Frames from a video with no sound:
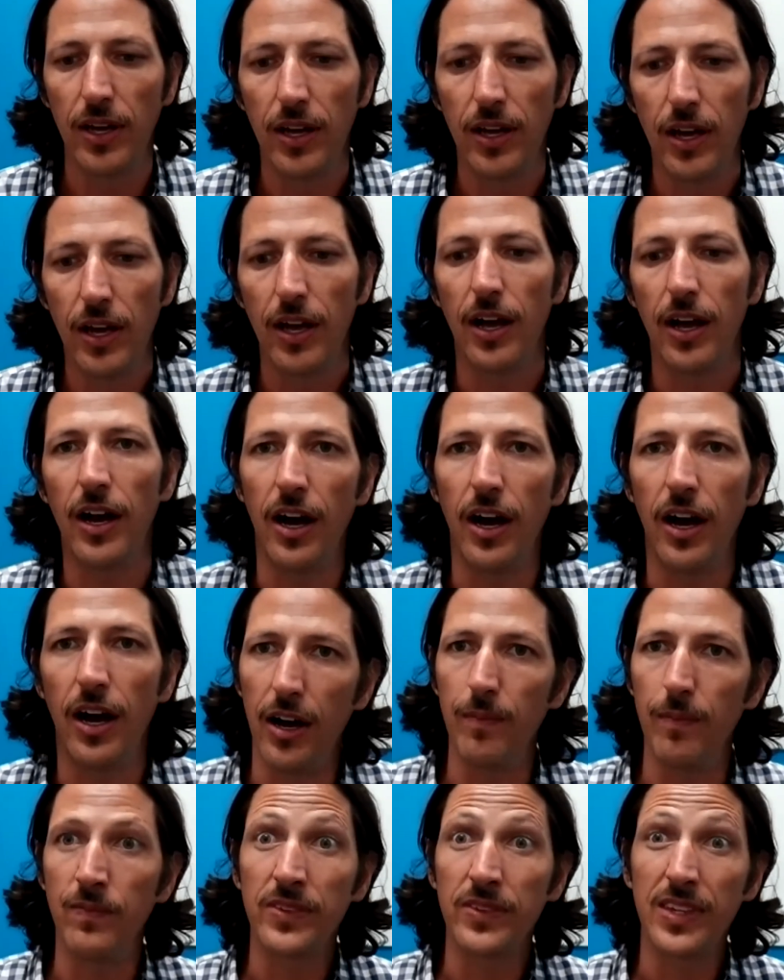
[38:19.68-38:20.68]

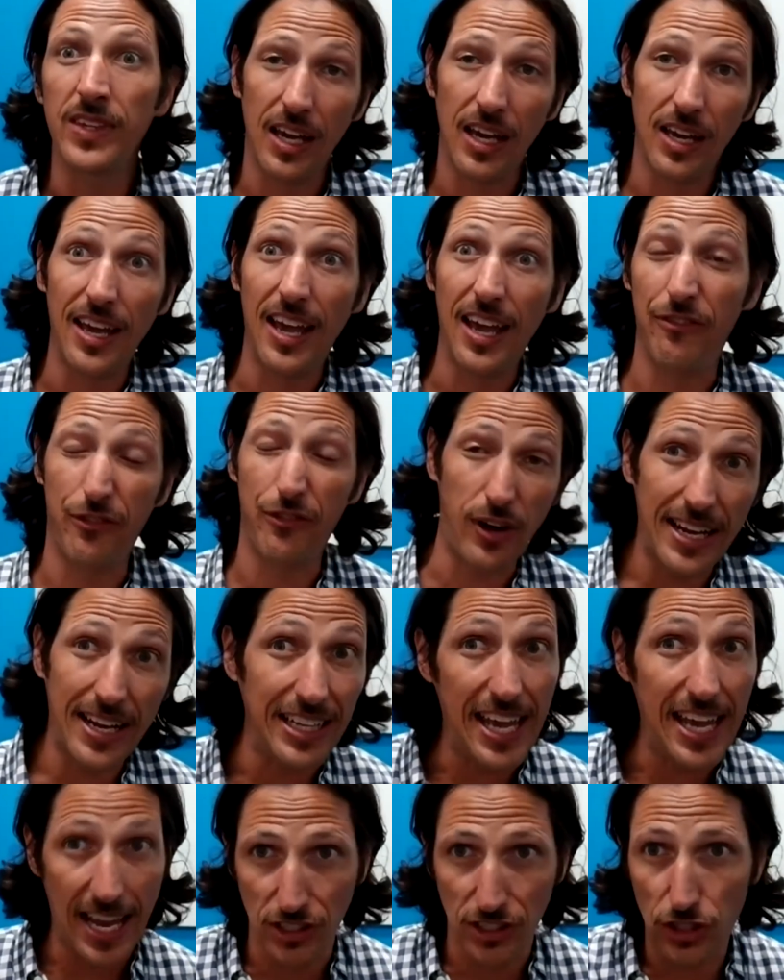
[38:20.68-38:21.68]
Frankly,
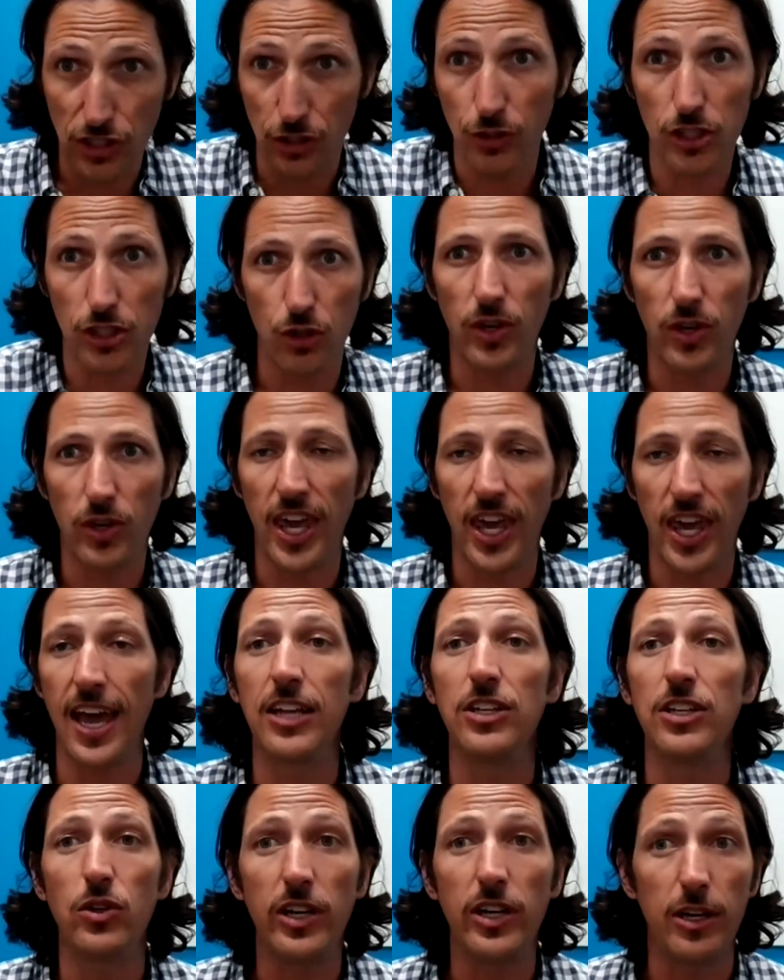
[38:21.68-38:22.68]
as soon as you
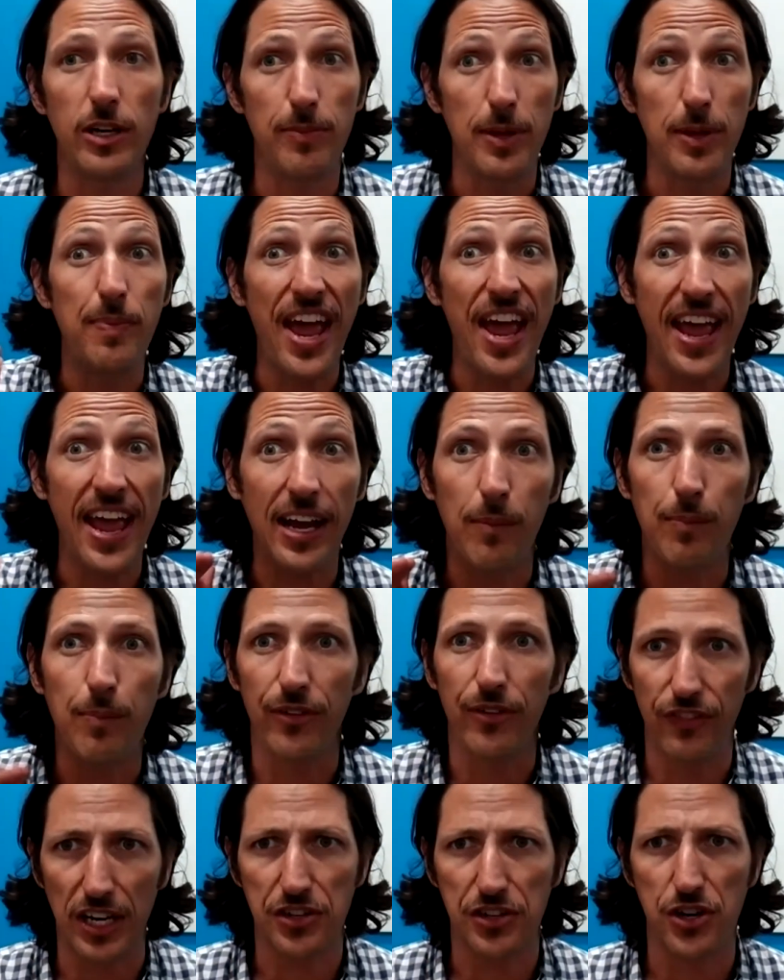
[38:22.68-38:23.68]
need to be paying a
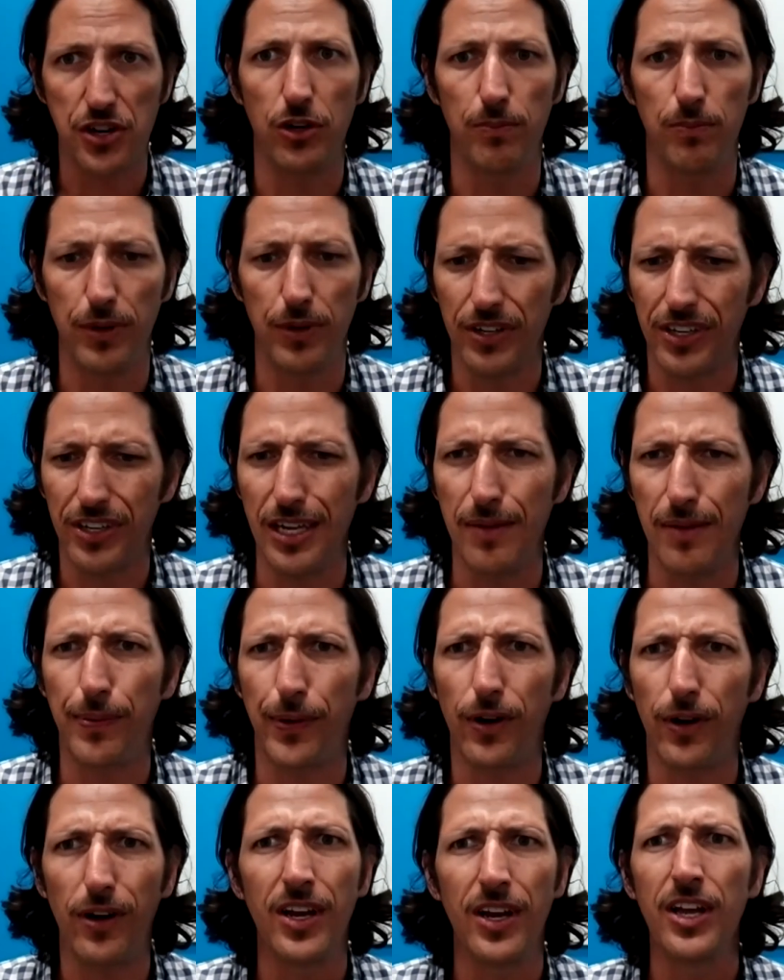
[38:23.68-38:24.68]
professional
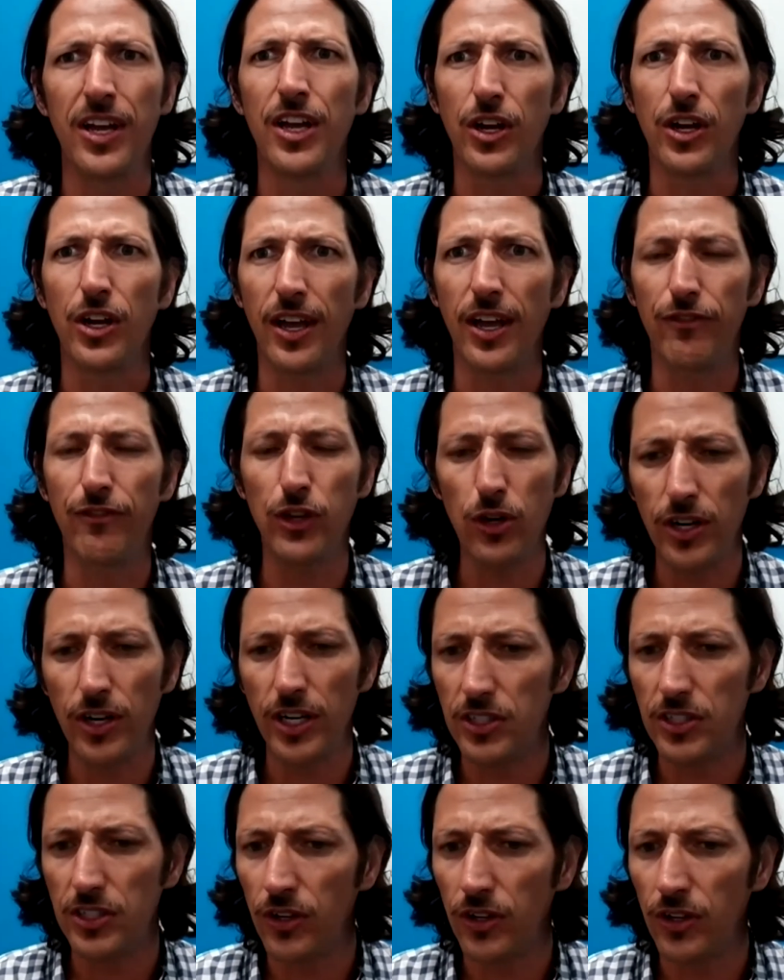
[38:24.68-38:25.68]
bookkeeper. If you're an
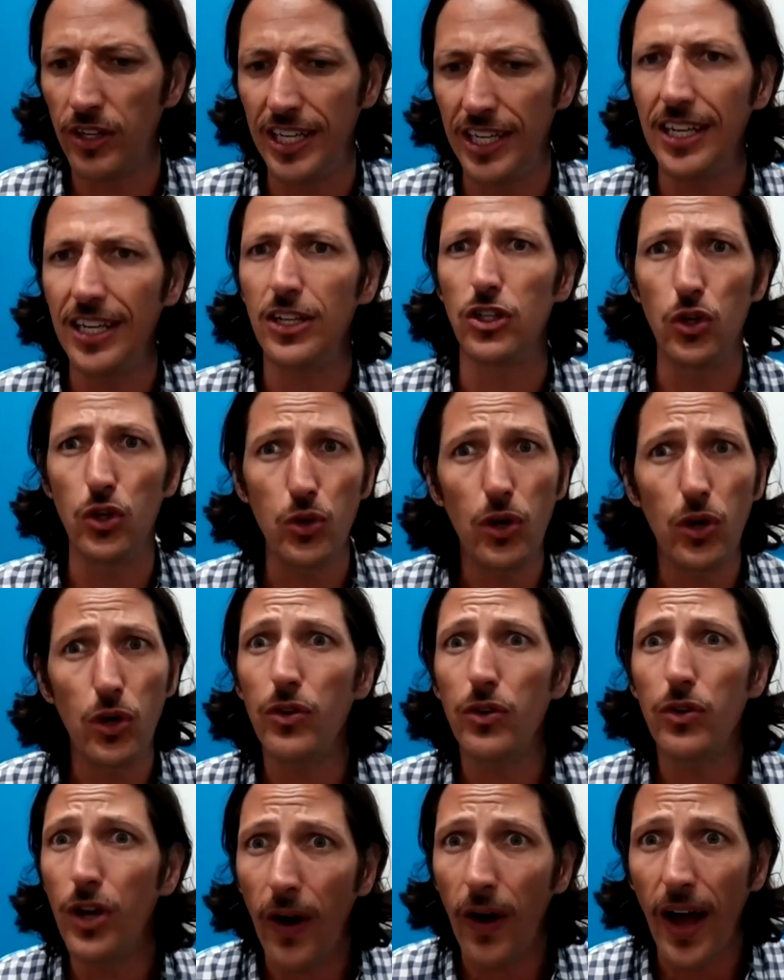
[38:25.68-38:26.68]
attorney, you don't
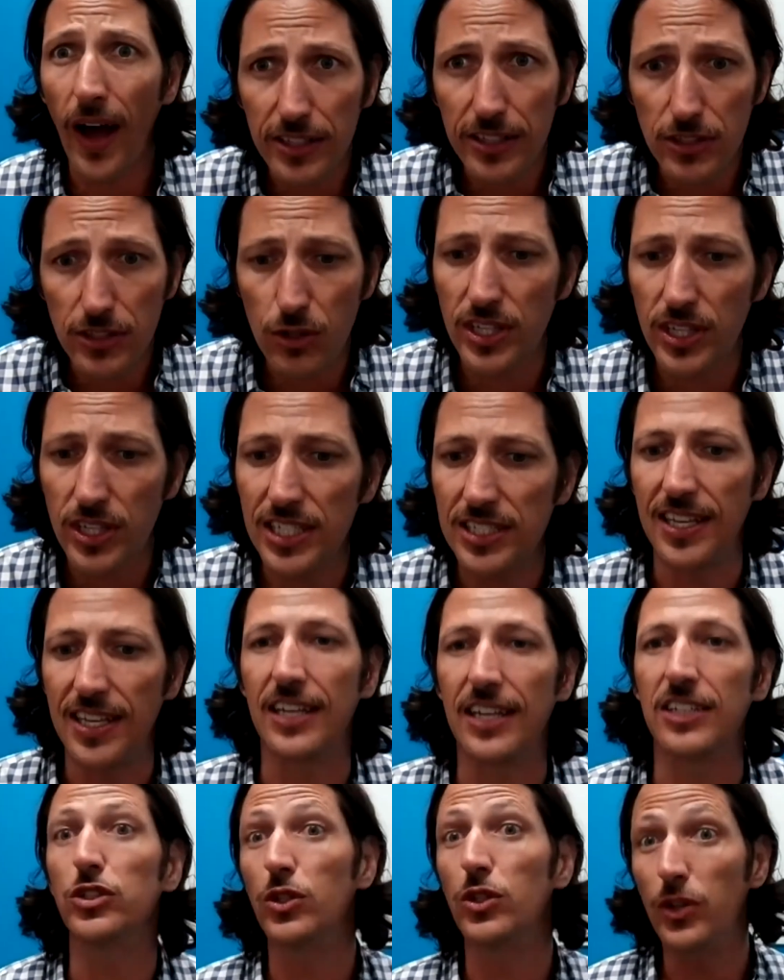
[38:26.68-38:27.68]
know how to do these
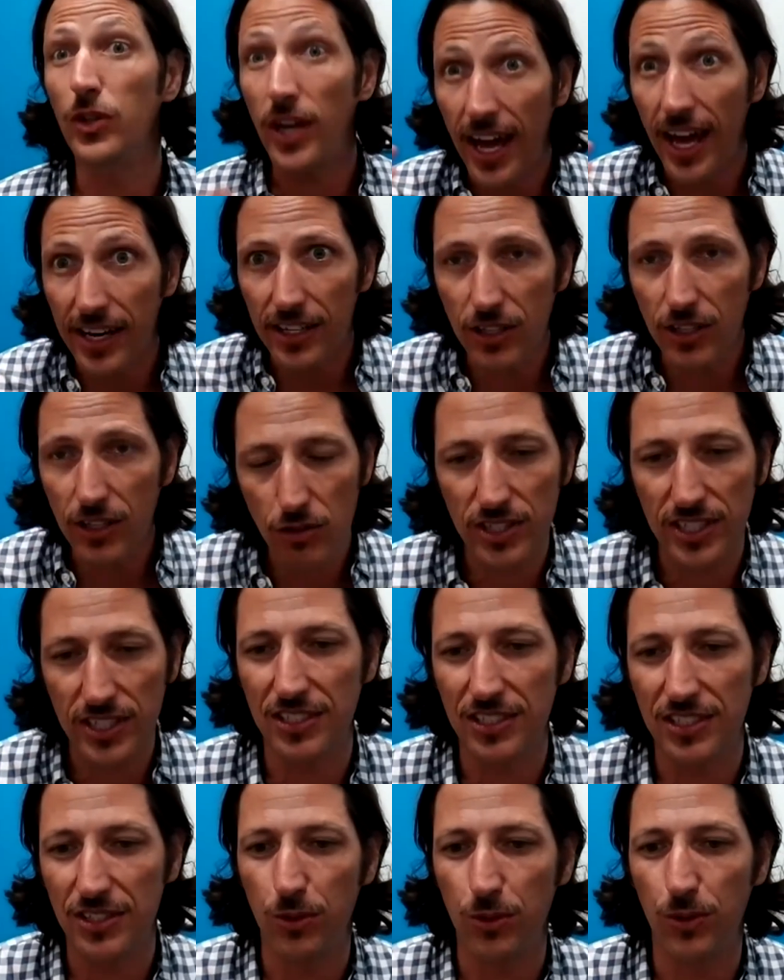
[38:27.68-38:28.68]
things. You don't know how to use these
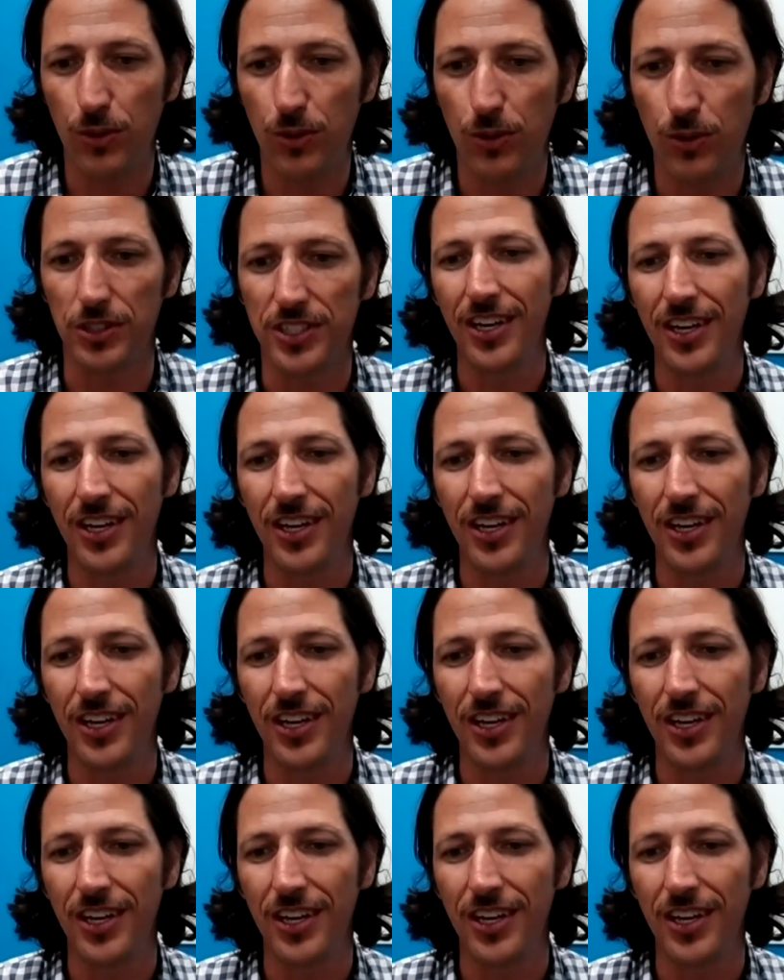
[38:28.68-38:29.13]
tools.